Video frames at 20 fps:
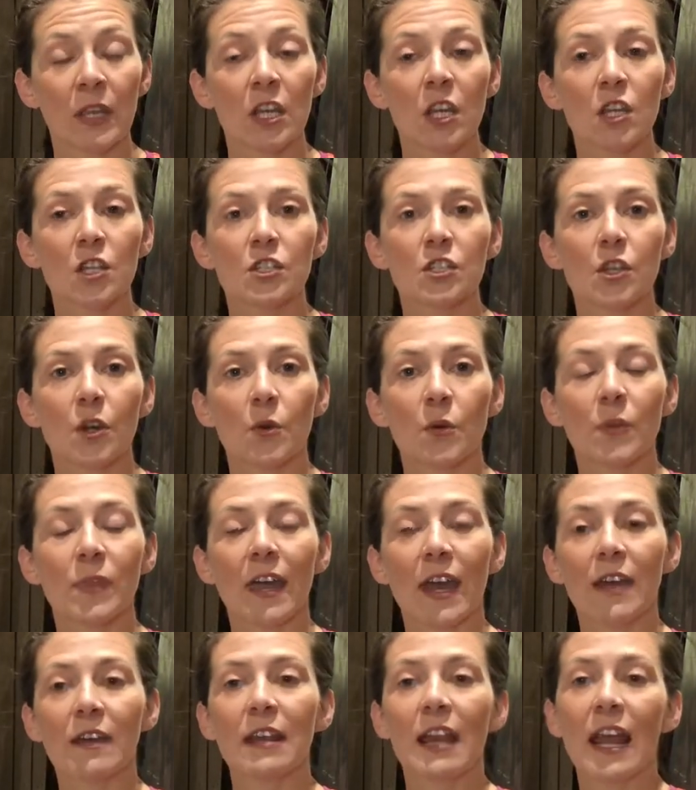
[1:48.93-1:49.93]
So
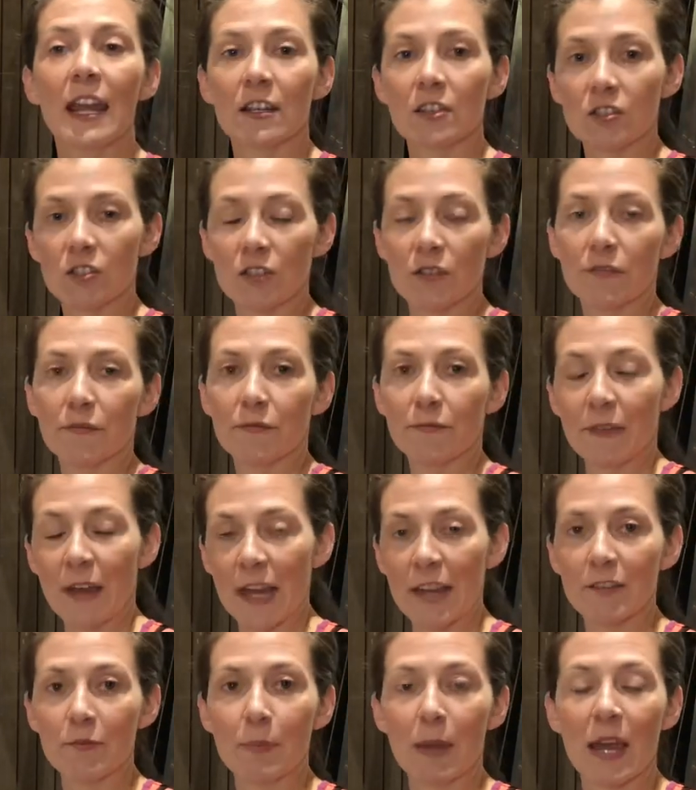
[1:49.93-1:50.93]
that extra
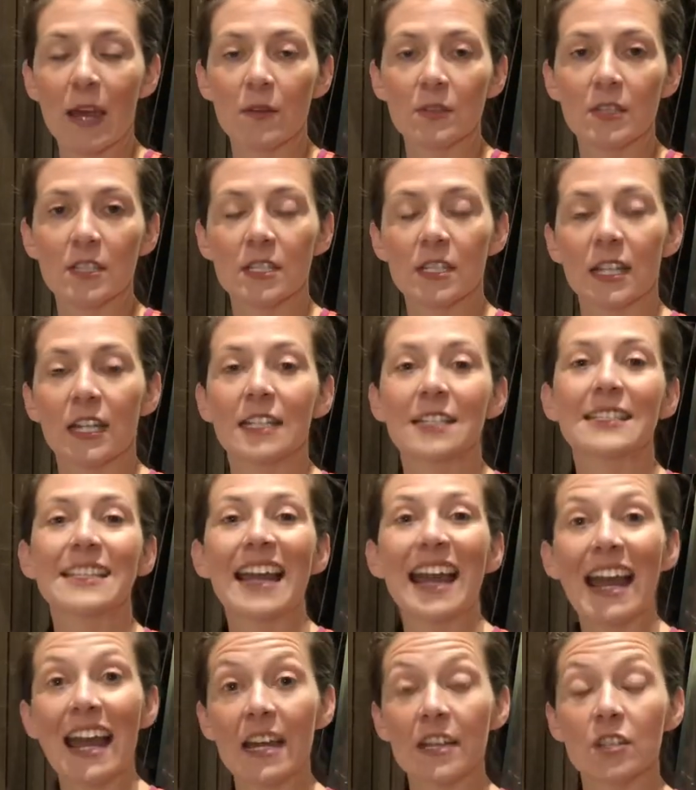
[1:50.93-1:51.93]
5 pounds is going to
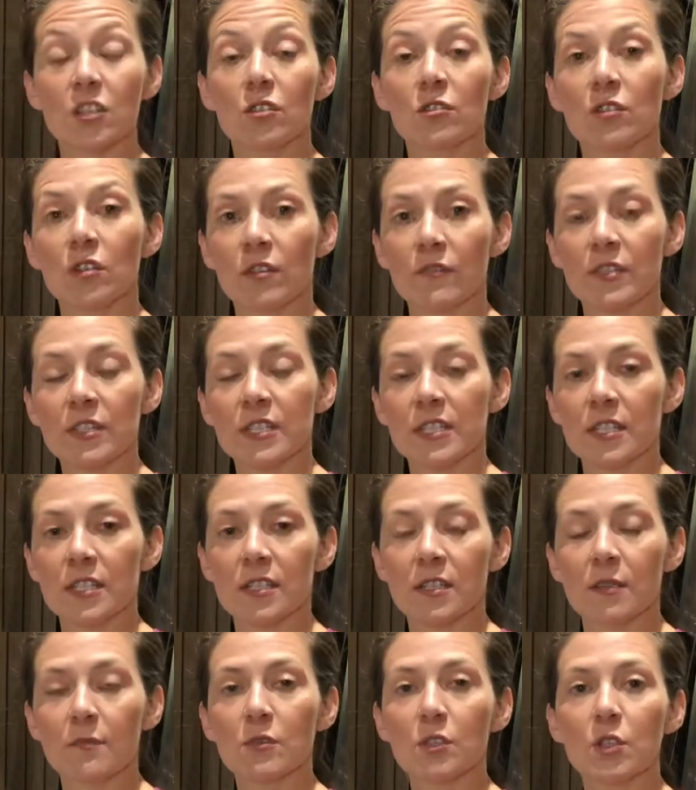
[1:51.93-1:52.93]
tax your nervous
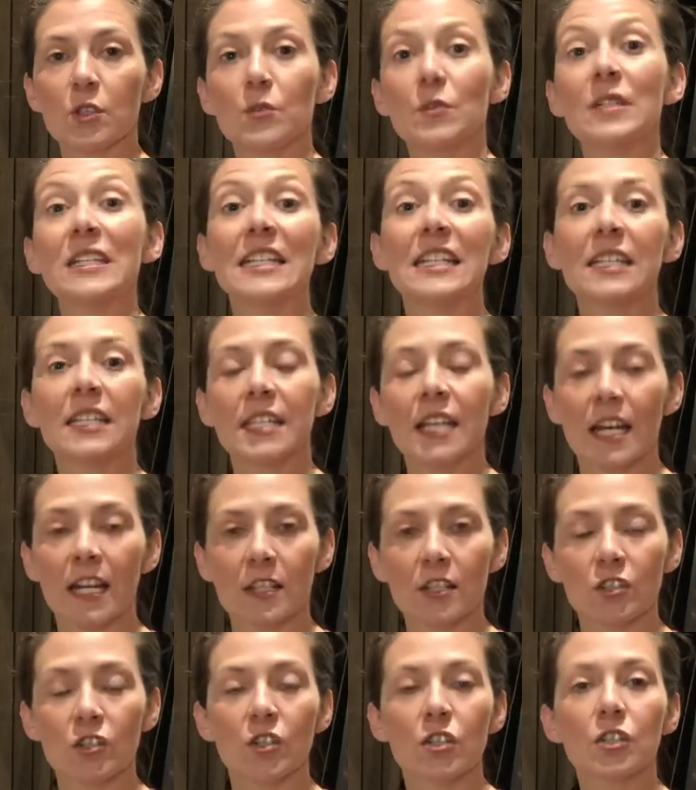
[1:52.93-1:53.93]
system, so you need that
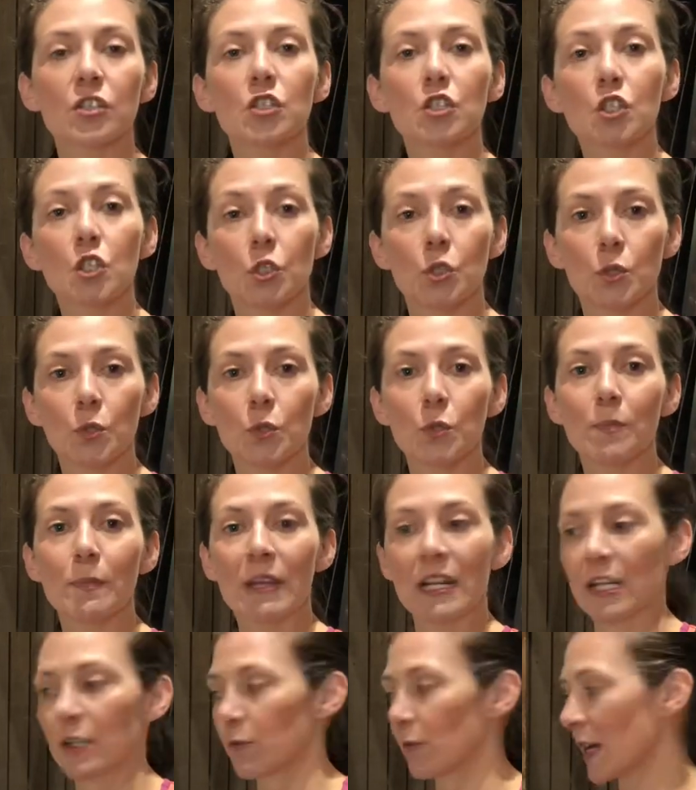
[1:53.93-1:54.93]
extra
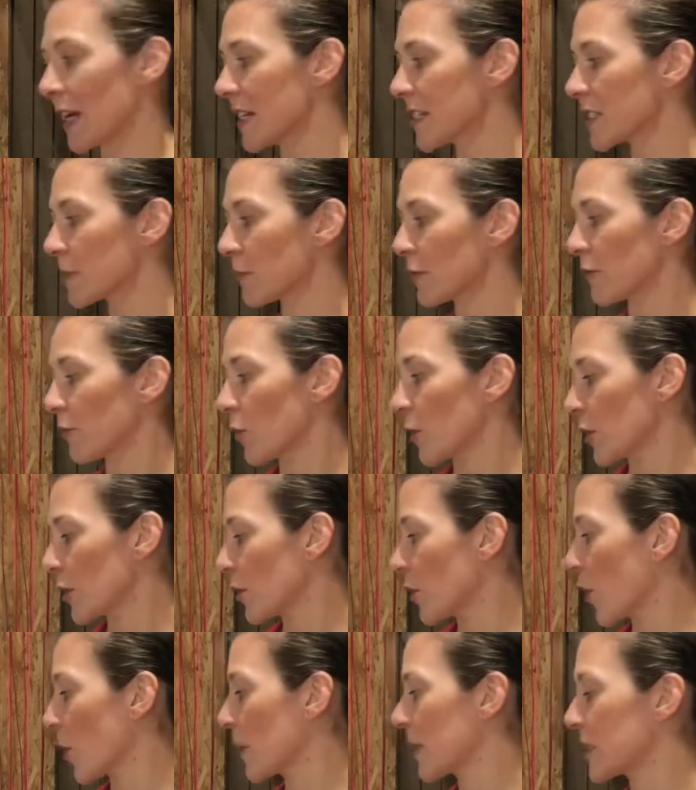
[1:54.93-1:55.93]
2-minute rest before you
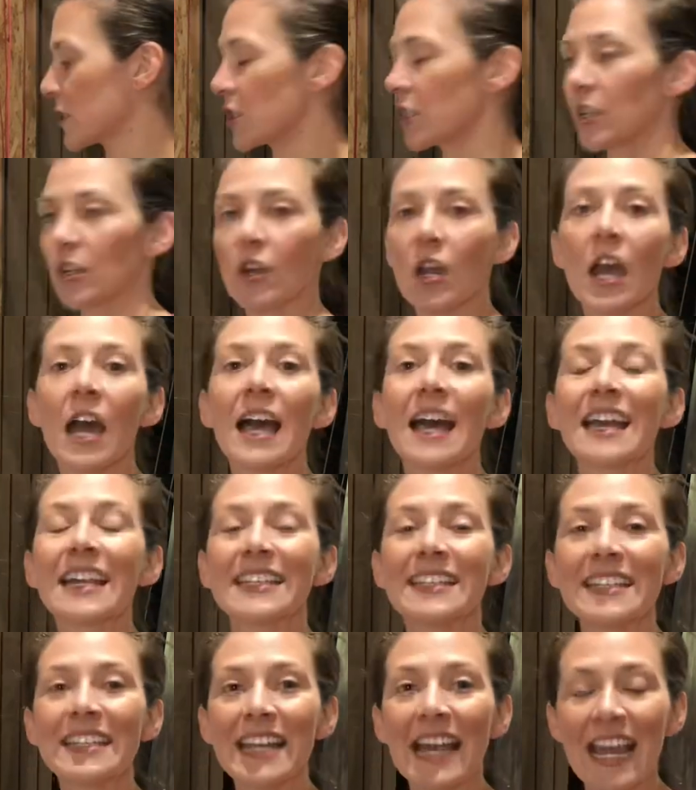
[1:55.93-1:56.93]
go into your
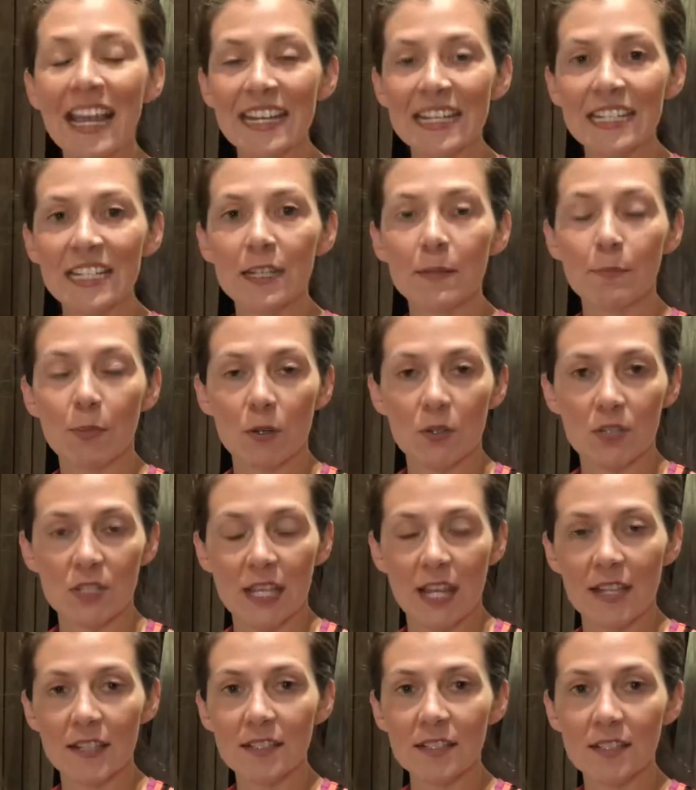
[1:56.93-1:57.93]

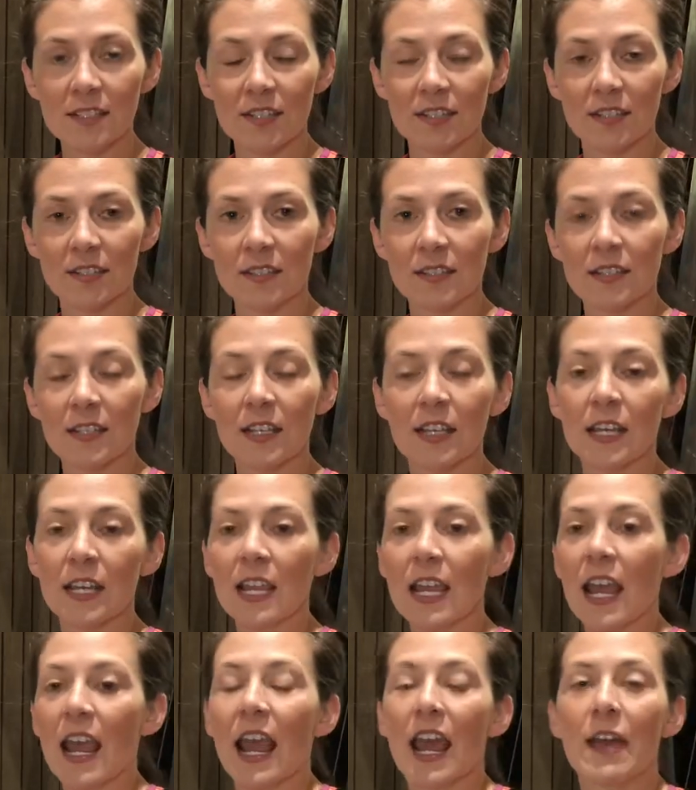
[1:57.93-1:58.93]
90%,
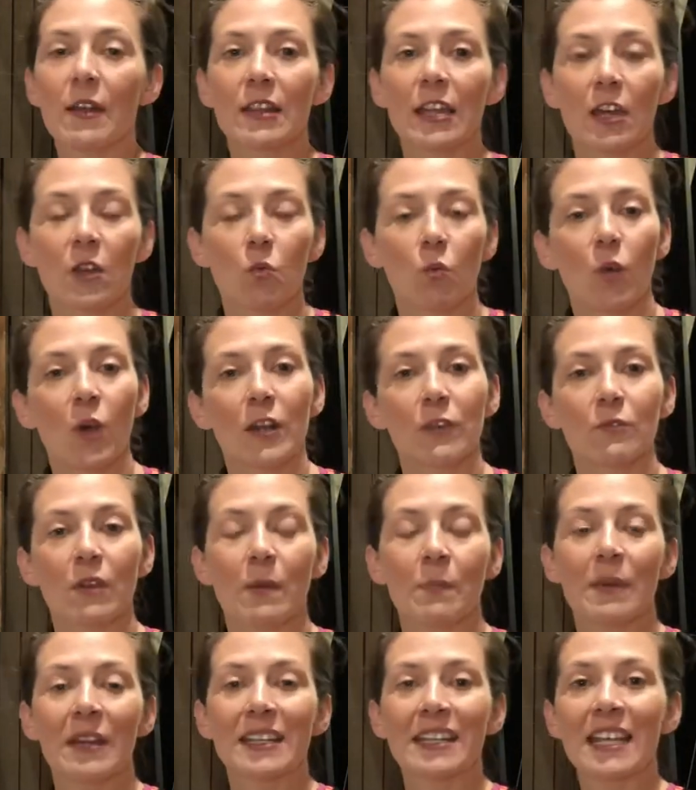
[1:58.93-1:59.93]
and then 1
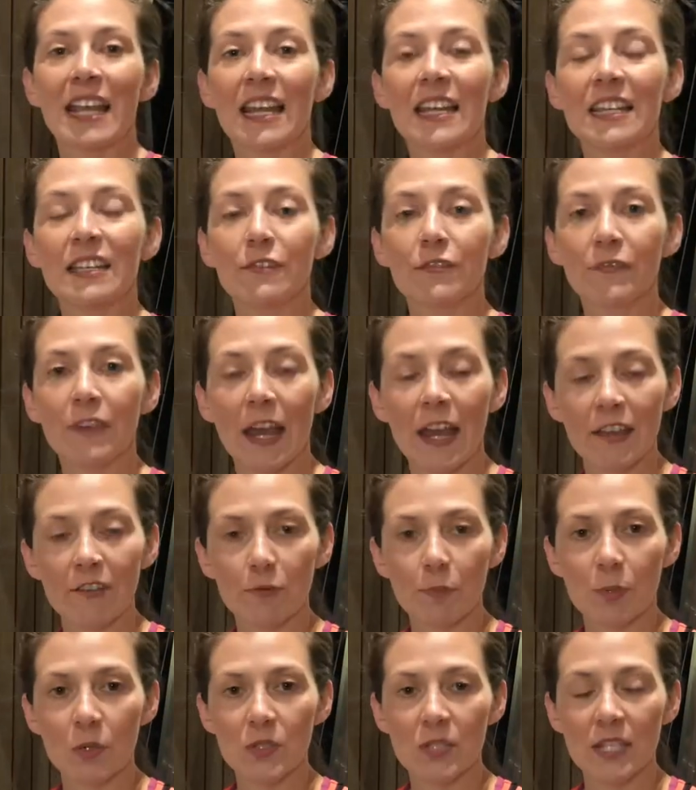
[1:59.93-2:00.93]
rep at
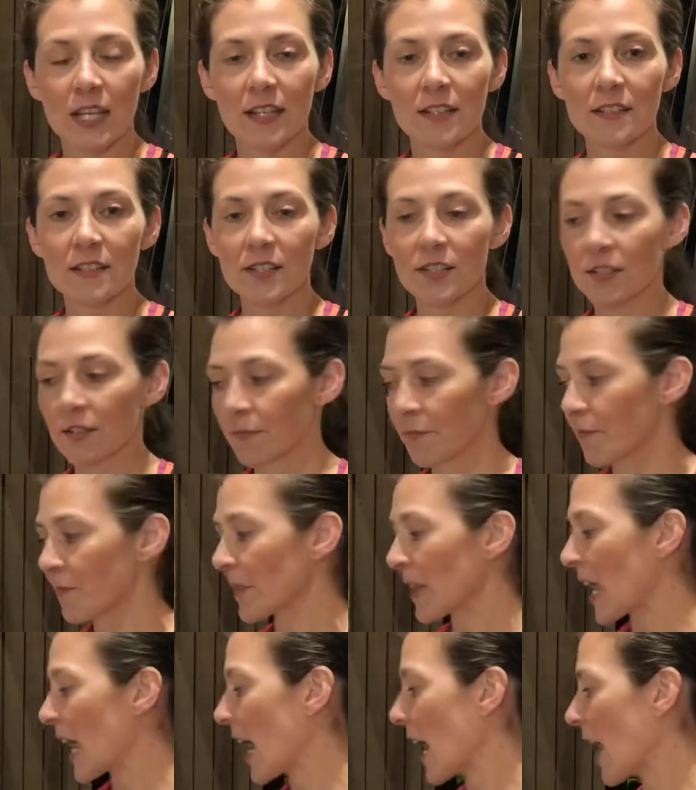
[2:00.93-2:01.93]
95%.
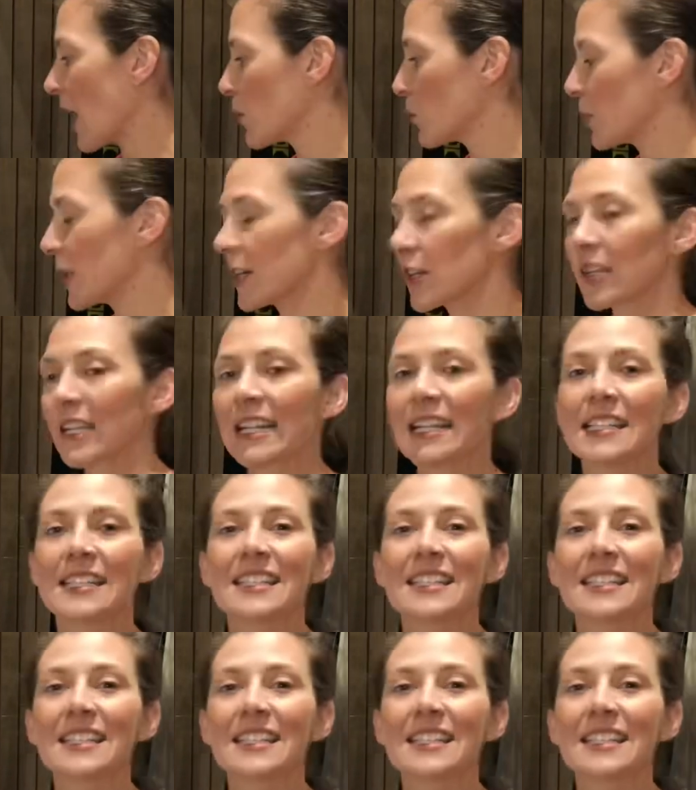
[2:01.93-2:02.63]
And we are going to